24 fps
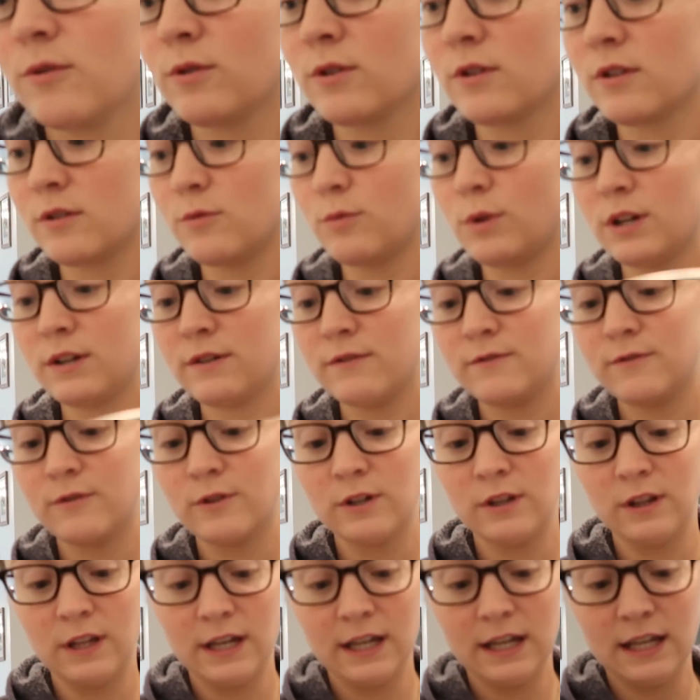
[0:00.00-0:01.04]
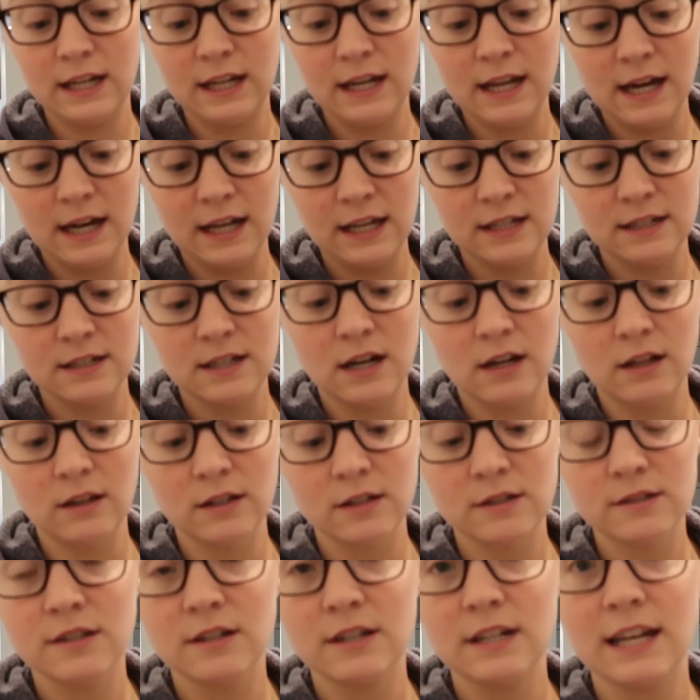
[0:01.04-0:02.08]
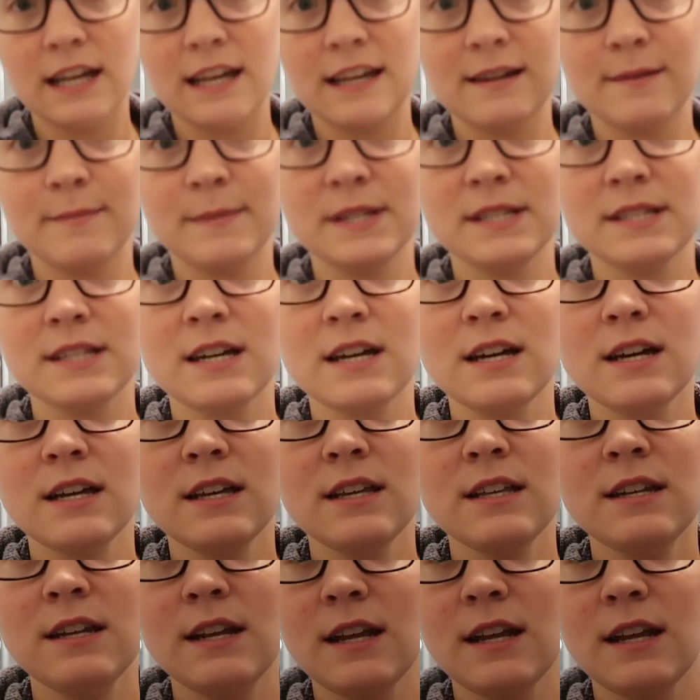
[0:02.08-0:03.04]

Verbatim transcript: ordered one for like $9 on Amazon.